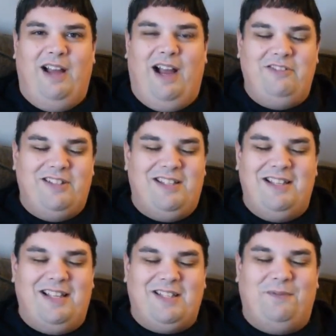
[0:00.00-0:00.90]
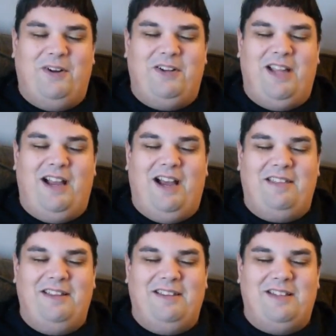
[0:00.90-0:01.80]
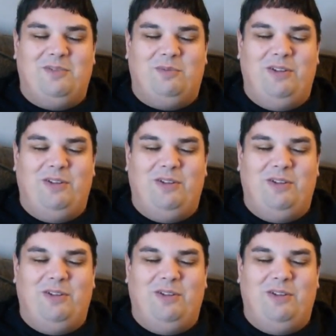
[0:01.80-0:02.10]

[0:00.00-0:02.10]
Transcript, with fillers: I just think that's funny. I, I think that's a really